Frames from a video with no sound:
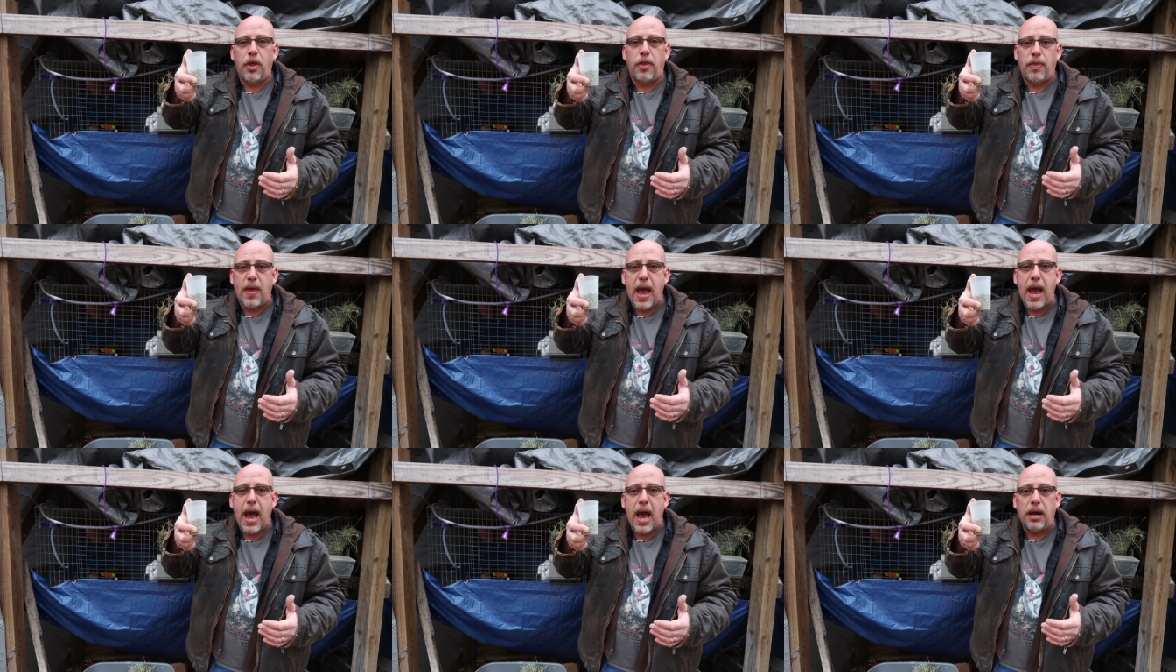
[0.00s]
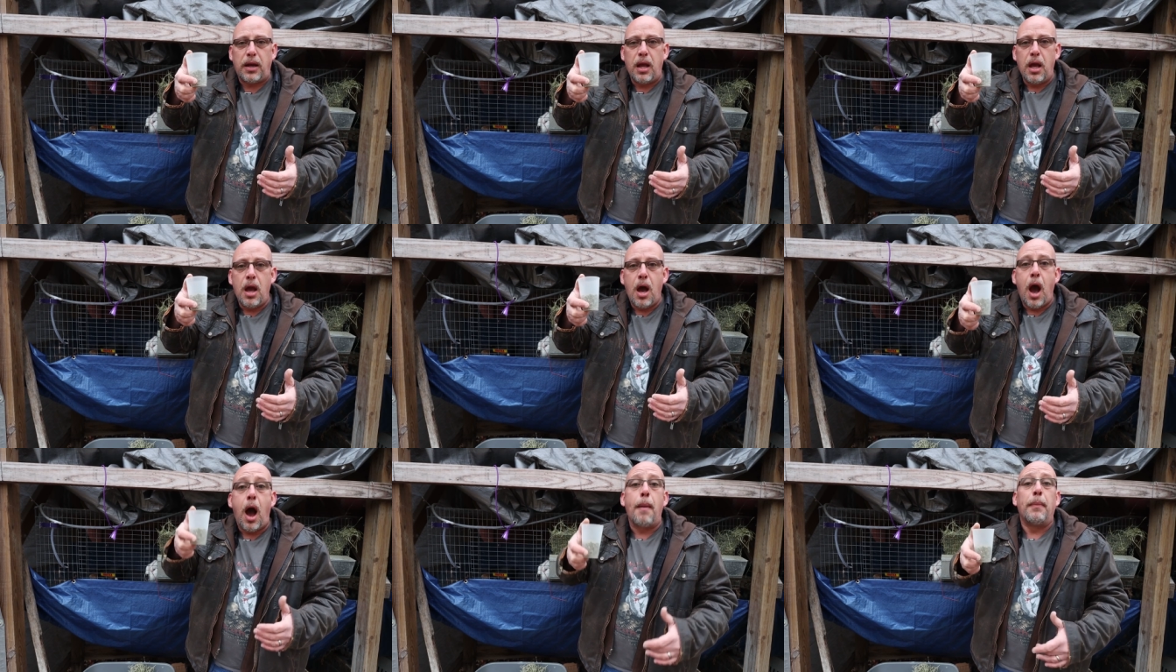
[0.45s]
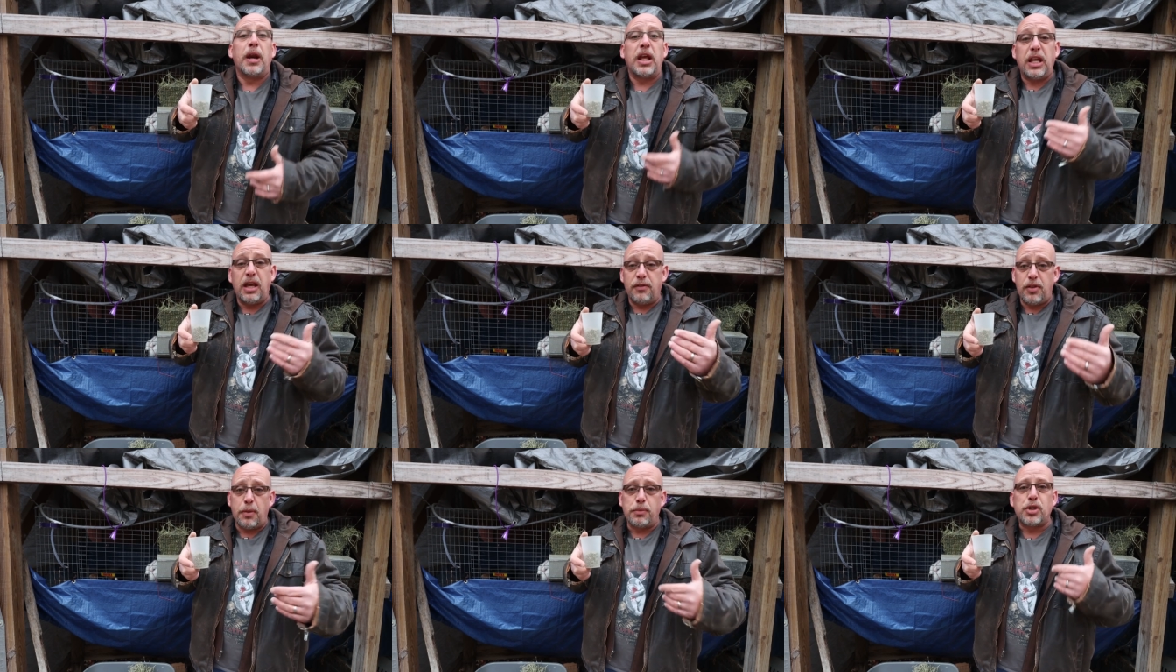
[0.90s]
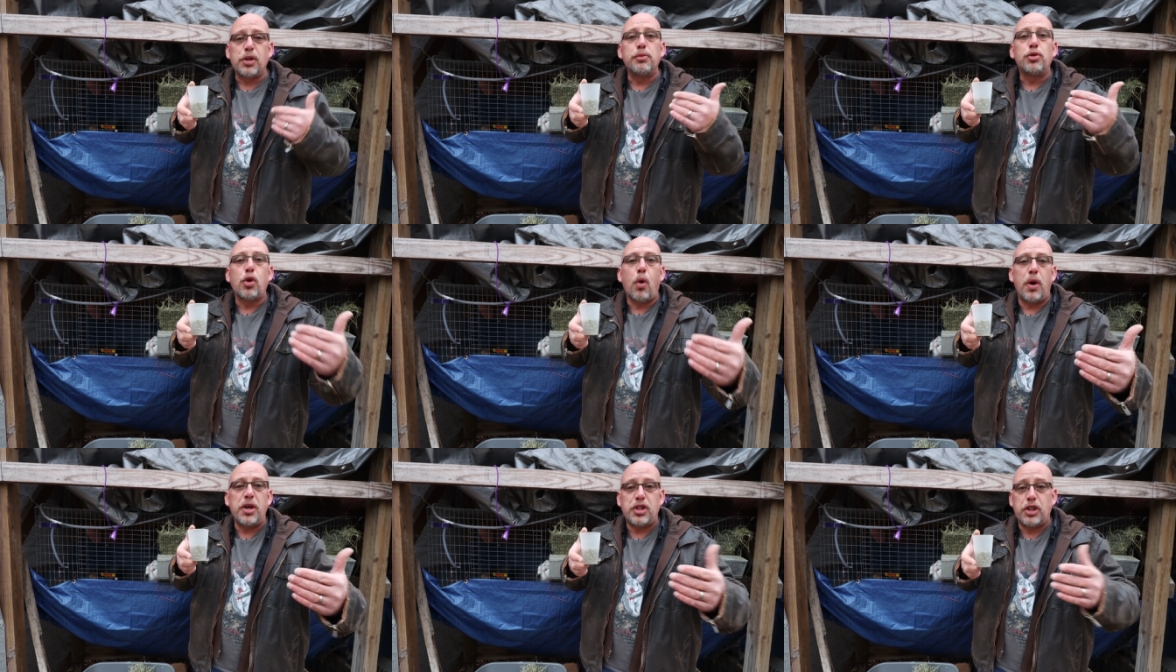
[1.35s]
than that. I'm going to give them
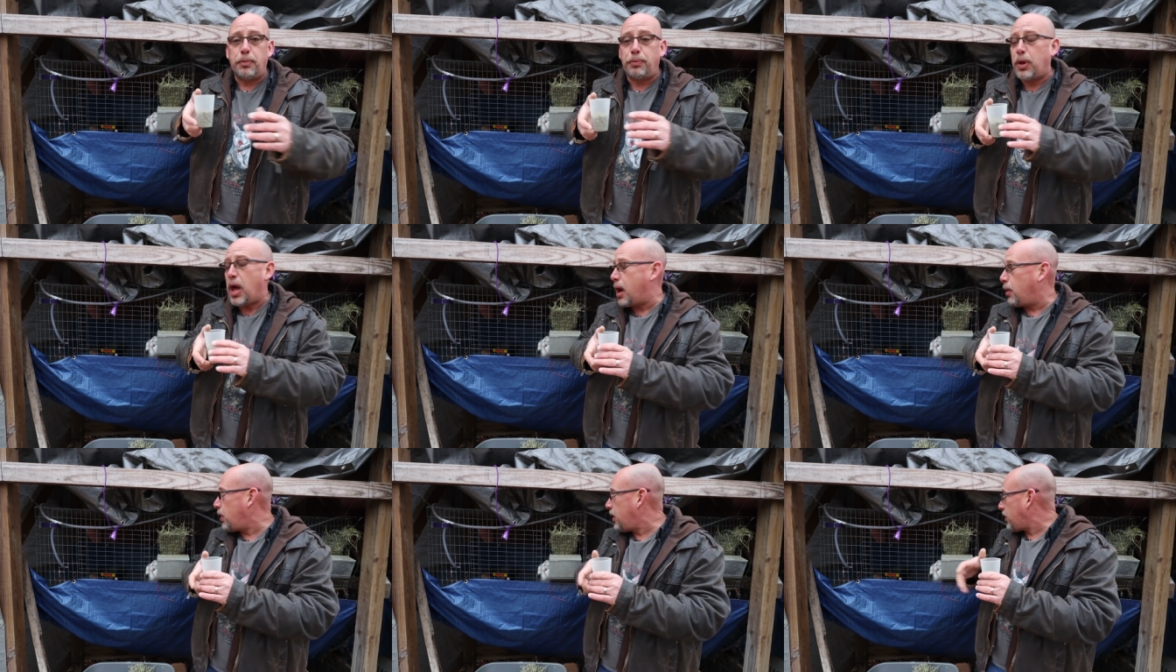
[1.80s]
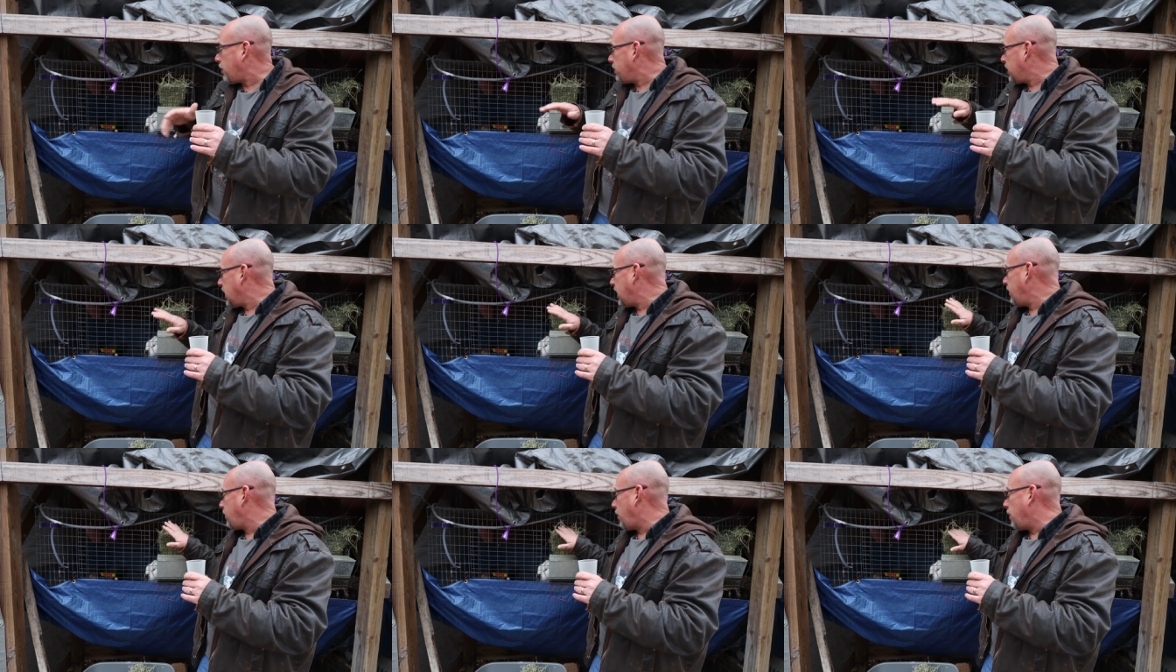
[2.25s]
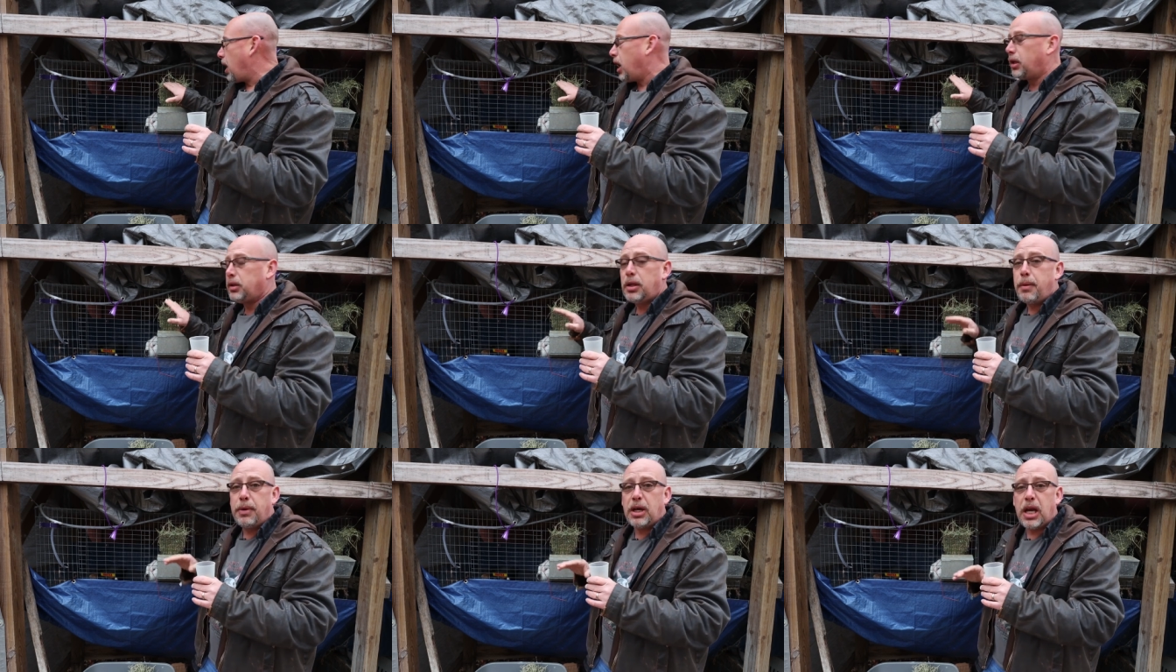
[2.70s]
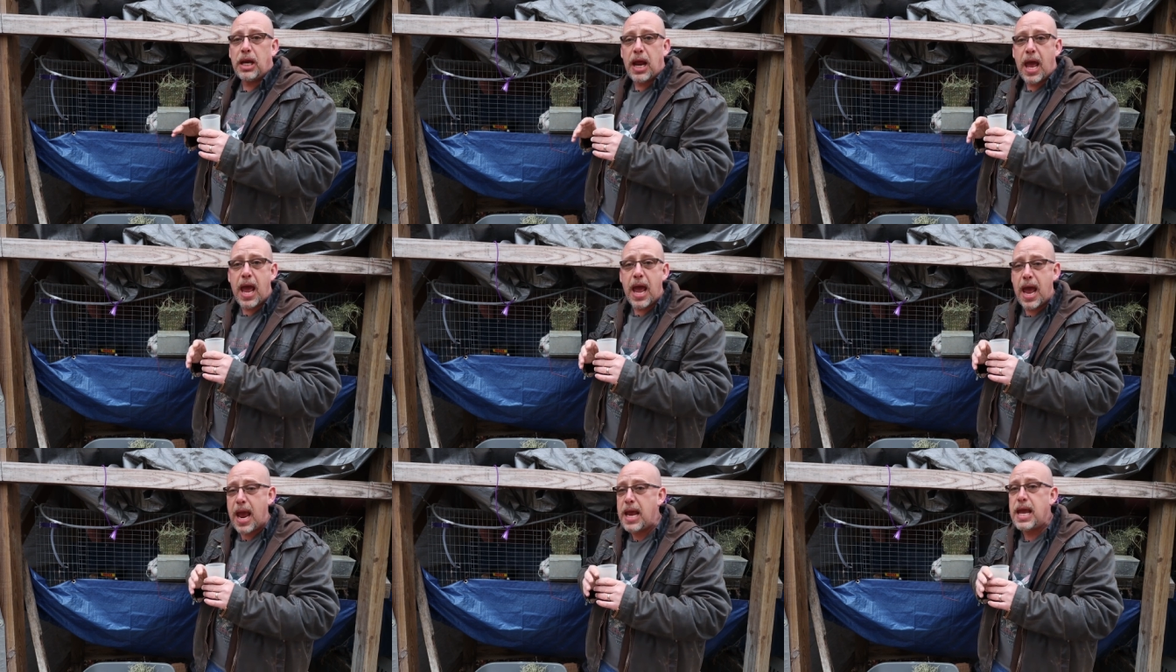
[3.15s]
some toys to play with. I'm going to give them unlimited
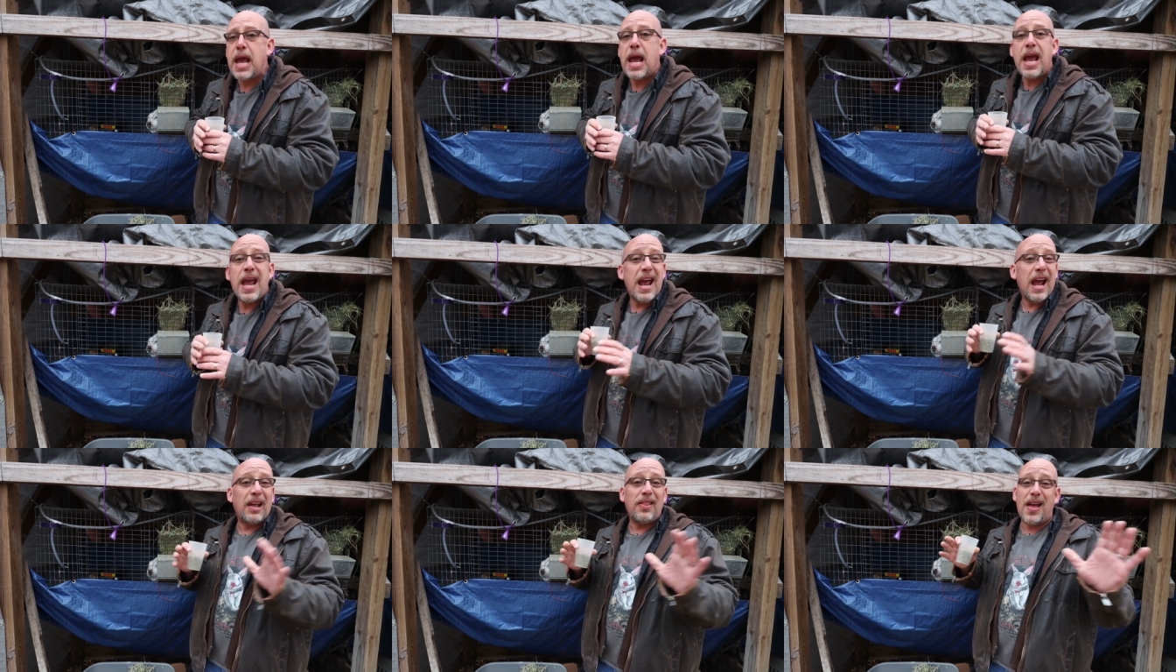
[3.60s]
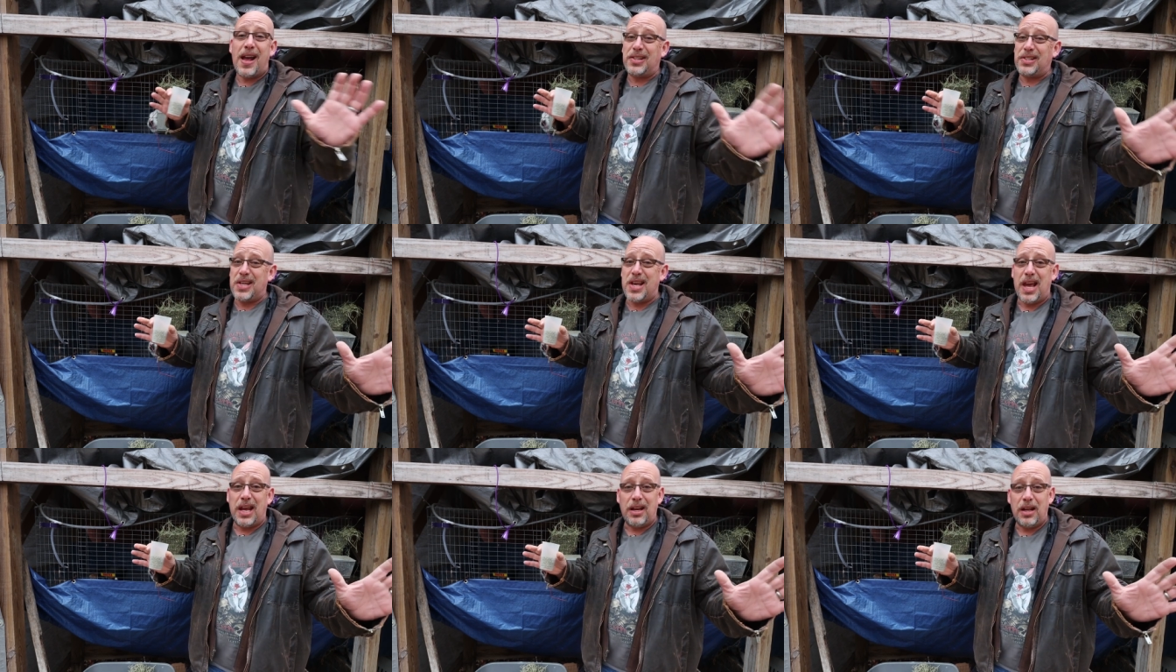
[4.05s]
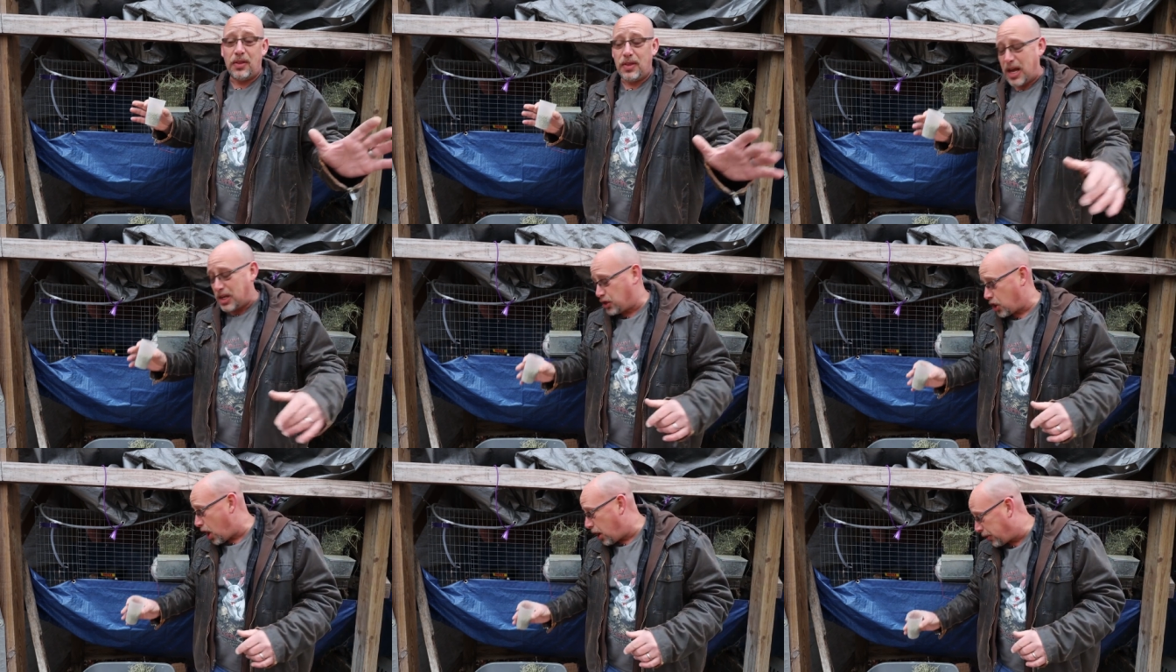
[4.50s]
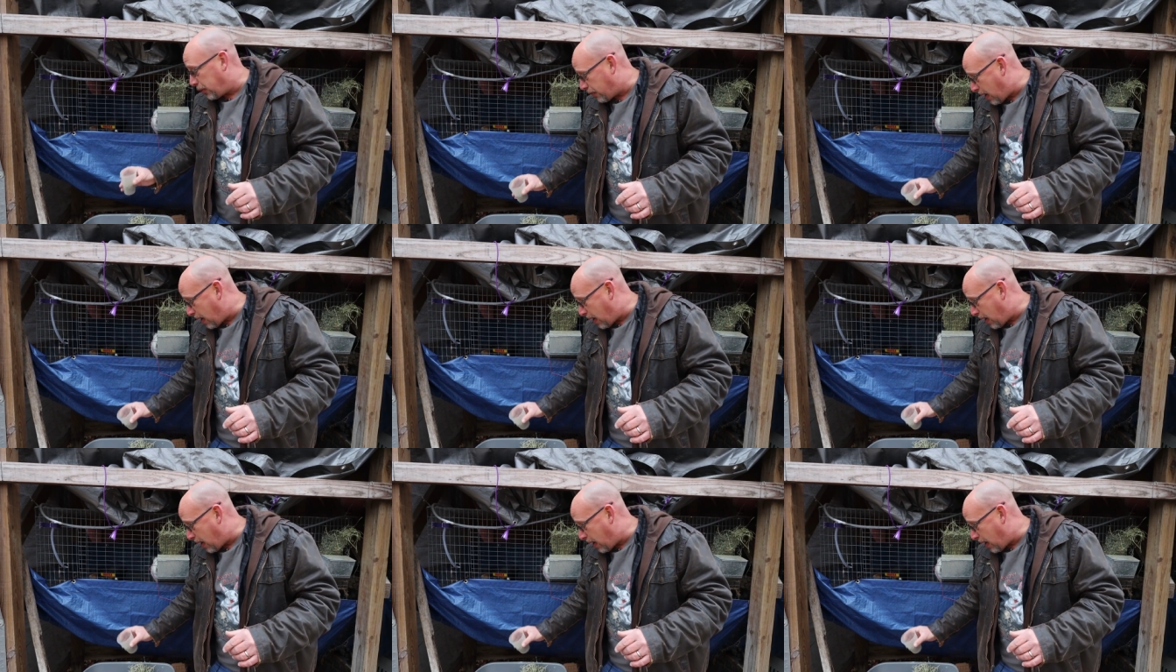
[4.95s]
hay, and that's it. That's all